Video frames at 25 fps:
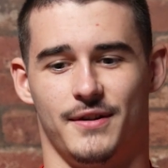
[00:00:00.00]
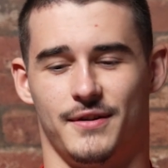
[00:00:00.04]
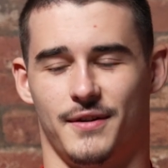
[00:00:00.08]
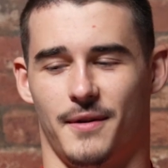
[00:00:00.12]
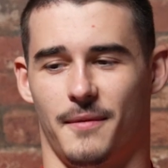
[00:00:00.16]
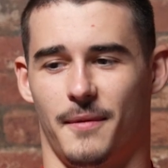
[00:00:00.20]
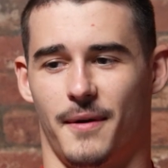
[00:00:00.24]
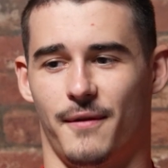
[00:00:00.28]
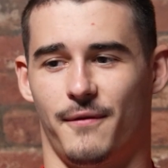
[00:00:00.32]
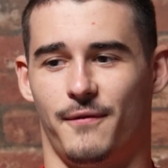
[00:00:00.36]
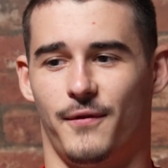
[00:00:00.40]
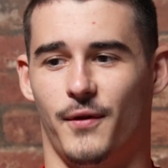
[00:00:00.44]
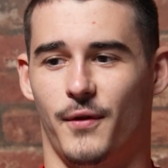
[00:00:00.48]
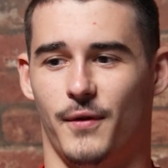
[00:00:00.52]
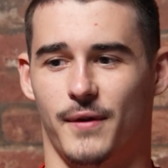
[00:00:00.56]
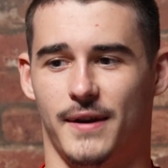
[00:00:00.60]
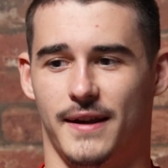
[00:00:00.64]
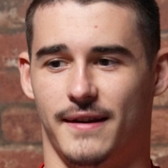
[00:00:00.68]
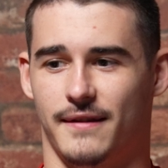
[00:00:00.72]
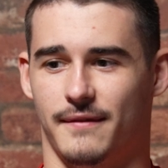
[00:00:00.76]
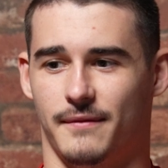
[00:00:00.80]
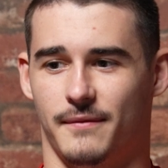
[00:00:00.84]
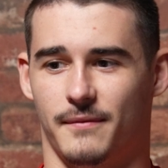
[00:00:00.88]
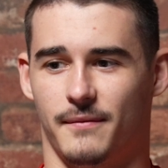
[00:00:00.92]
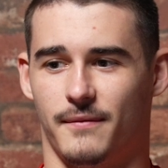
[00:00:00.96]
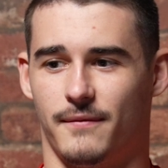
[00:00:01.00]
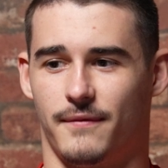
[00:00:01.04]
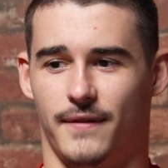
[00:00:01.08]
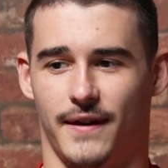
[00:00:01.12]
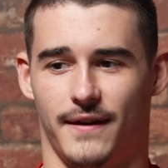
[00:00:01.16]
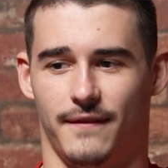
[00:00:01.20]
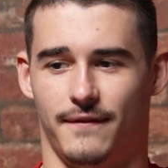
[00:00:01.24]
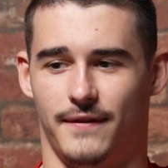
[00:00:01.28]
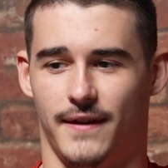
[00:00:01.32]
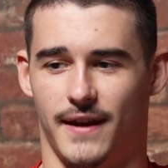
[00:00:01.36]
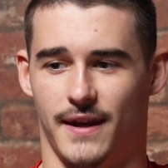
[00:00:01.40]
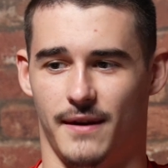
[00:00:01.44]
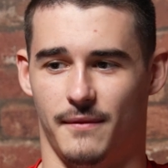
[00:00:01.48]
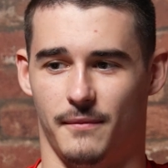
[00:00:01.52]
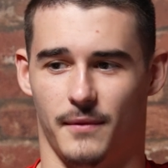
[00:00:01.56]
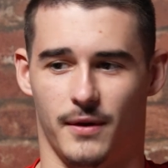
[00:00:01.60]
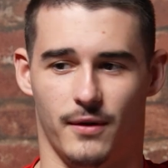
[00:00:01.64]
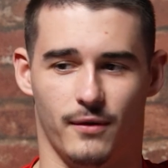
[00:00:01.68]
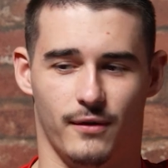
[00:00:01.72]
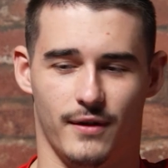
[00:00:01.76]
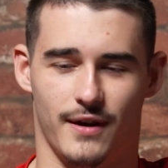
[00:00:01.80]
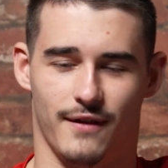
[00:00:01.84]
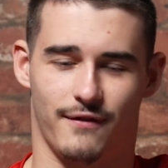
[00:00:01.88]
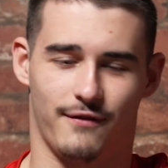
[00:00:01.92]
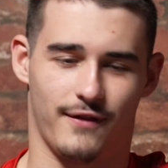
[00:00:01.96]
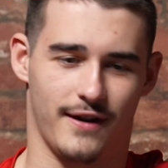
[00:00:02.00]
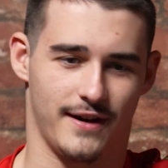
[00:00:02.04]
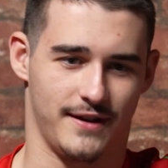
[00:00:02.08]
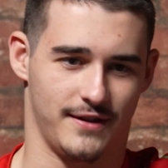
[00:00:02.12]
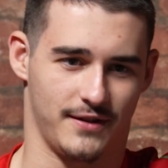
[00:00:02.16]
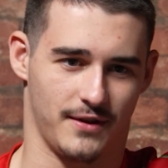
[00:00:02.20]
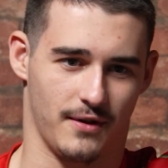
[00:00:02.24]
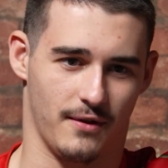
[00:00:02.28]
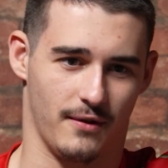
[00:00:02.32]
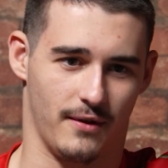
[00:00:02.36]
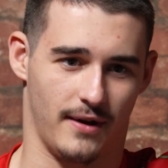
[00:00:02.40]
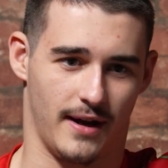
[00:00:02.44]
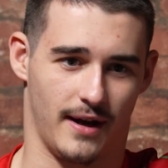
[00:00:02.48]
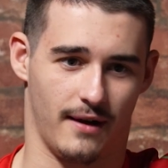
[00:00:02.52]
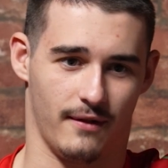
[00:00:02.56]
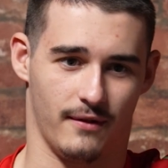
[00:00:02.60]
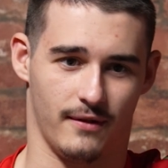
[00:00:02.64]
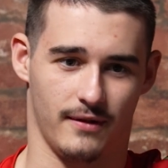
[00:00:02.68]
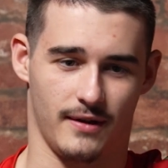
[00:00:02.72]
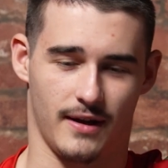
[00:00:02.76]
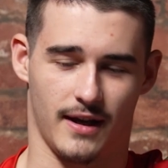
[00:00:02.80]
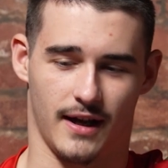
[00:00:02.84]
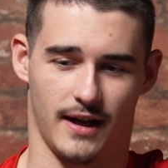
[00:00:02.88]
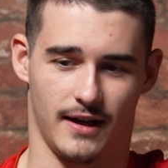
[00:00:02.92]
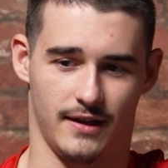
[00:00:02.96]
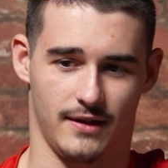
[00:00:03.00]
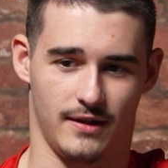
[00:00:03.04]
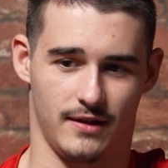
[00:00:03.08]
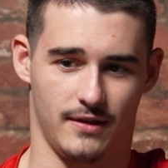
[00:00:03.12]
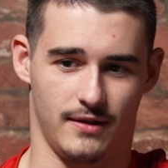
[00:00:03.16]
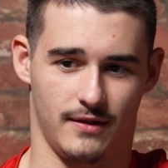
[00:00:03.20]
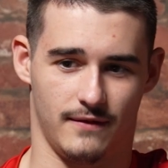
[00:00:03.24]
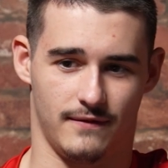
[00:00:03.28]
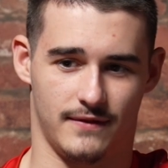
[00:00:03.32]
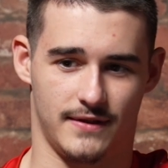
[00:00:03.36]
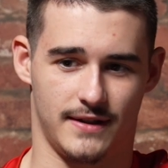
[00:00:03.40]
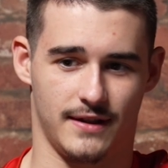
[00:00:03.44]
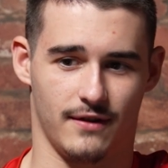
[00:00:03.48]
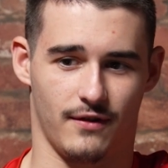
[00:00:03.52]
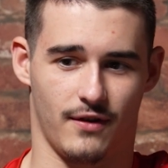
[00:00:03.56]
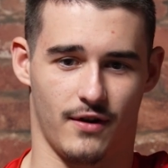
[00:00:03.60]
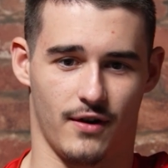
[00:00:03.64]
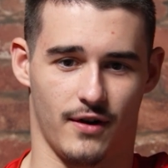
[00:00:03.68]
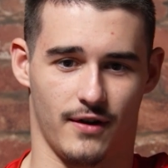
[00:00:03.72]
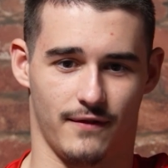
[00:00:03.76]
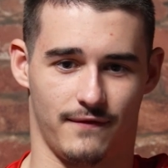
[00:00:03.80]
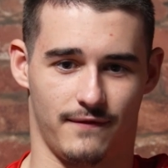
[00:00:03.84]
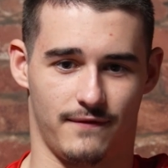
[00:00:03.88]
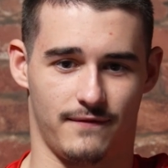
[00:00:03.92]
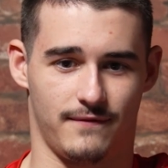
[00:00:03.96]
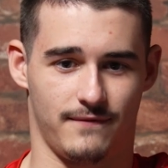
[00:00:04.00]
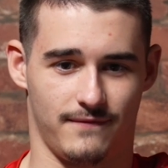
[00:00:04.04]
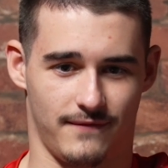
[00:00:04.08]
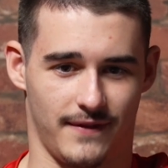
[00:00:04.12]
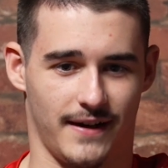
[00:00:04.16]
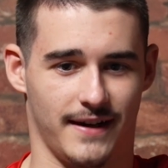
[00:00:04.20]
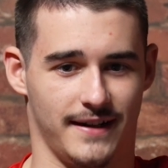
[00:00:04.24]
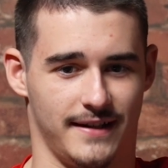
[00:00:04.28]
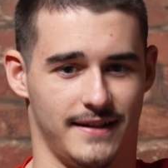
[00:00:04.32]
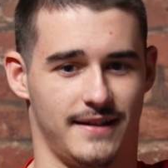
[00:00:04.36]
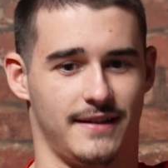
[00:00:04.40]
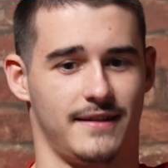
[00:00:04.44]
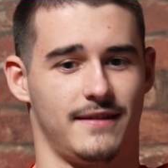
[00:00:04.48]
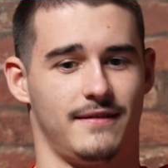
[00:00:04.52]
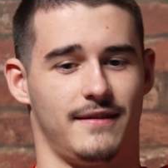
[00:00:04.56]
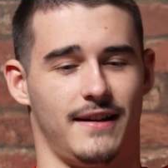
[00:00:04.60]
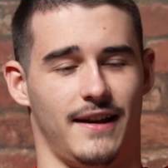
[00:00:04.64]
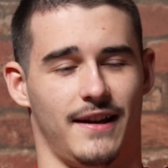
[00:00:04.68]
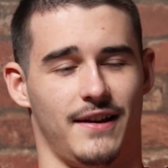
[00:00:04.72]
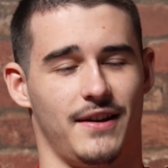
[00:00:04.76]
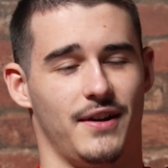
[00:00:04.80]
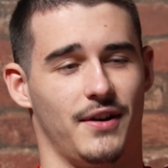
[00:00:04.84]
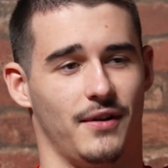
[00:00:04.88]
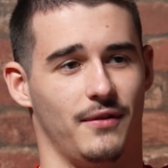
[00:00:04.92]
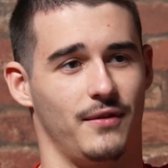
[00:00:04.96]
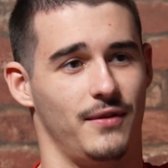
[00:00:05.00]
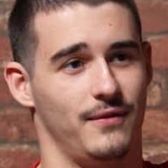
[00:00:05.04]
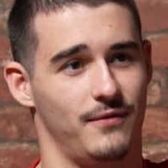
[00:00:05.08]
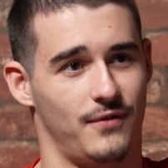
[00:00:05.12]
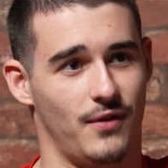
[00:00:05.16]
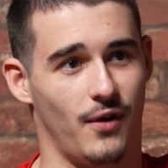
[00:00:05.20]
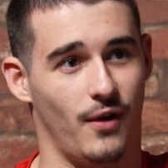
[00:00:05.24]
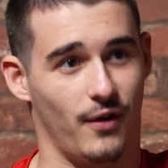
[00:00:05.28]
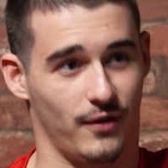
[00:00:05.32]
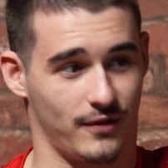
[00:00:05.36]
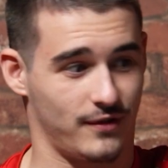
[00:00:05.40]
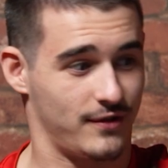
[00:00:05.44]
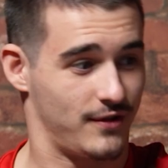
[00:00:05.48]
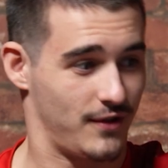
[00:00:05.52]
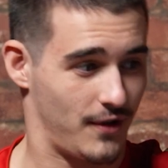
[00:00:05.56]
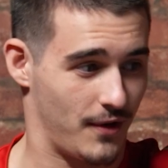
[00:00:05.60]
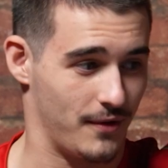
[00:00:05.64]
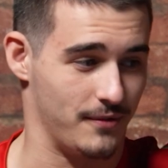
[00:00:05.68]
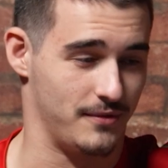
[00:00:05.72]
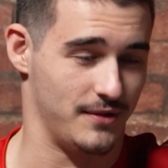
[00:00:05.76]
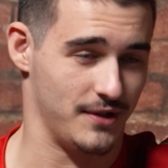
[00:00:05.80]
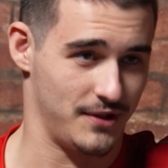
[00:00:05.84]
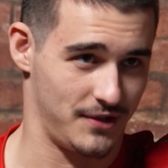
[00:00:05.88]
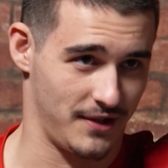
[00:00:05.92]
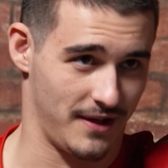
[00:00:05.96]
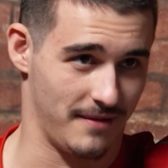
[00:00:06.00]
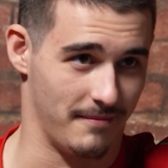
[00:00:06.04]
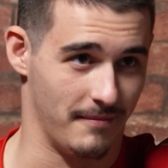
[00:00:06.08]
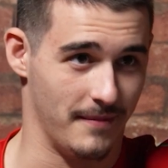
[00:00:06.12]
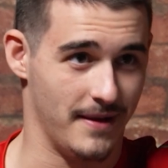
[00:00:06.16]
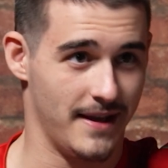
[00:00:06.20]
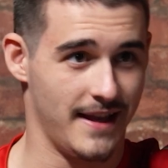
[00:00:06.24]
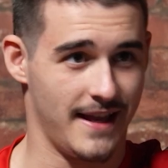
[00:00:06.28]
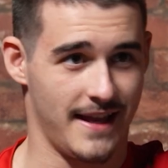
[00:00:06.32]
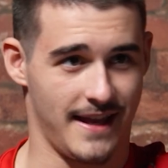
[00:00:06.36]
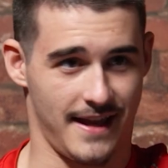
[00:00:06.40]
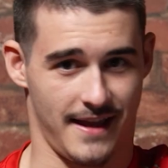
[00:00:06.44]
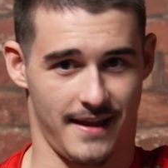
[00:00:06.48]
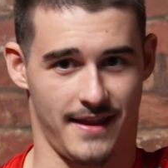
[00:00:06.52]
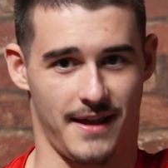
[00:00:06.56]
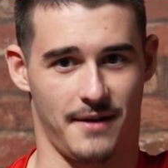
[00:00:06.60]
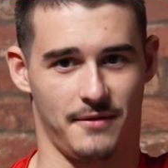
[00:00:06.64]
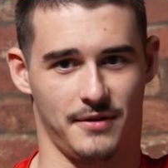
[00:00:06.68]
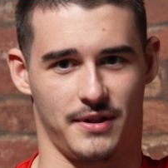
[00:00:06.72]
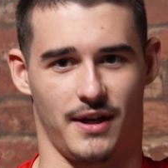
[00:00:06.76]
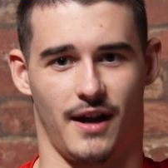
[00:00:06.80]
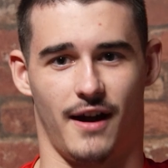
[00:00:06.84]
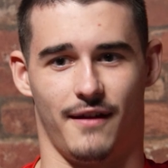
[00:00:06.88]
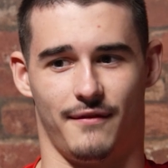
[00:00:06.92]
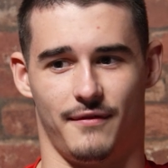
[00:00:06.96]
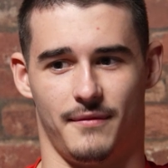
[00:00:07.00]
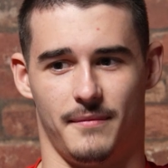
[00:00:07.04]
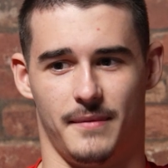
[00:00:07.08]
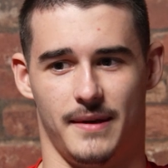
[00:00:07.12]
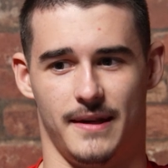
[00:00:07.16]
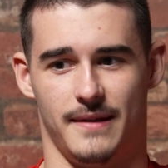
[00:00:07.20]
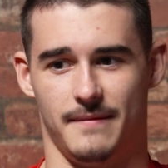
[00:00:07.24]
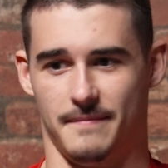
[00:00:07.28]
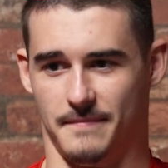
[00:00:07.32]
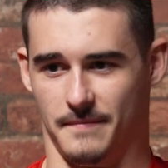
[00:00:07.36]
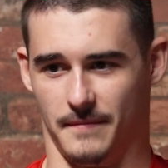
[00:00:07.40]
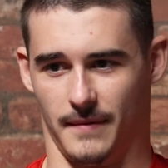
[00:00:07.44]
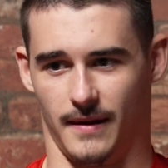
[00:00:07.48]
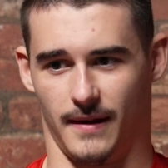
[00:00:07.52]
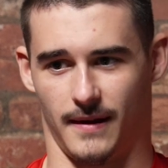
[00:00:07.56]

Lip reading: So about 14, 15, when all your friends are going out and you've still got to find that, you've got to go to gym, that was hard for me.